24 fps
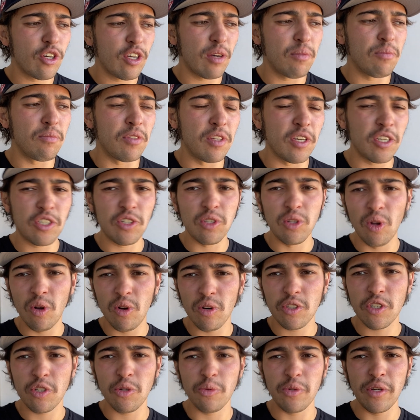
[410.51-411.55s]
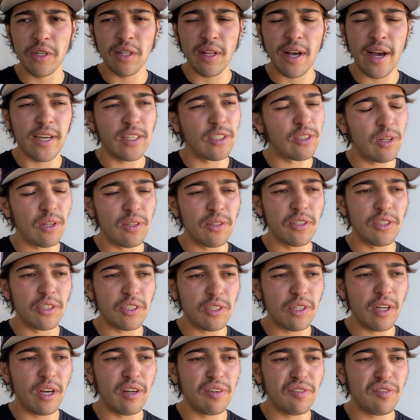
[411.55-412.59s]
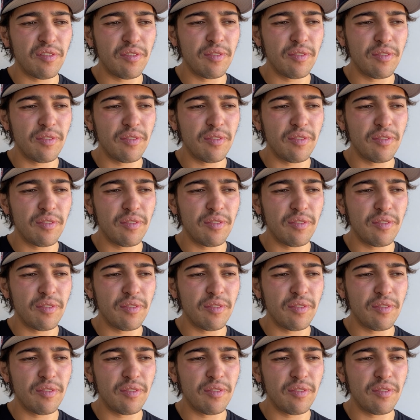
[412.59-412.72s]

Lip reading: him this long to realize all this stuff.